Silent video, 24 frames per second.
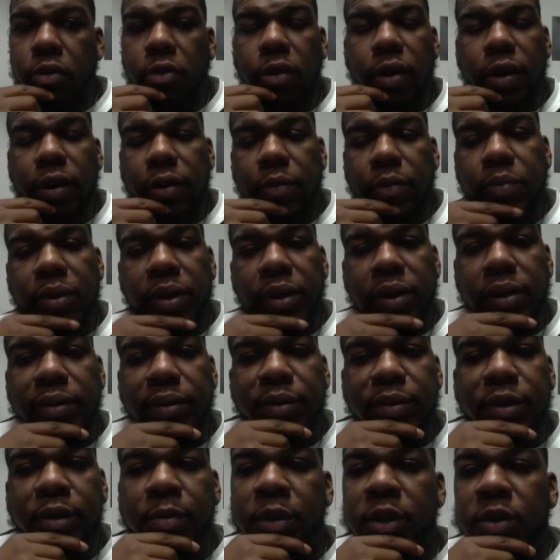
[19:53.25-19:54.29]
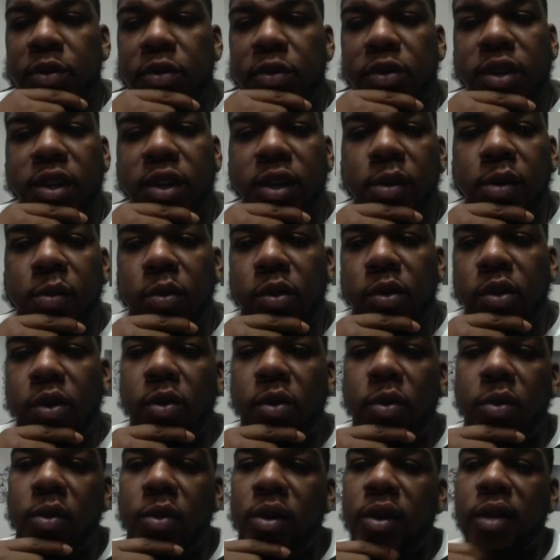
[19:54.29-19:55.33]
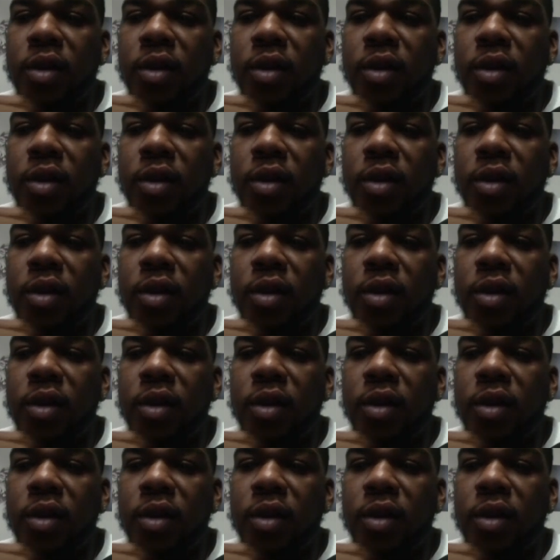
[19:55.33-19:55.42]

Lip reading: You know, I done picked up some of your schemes, so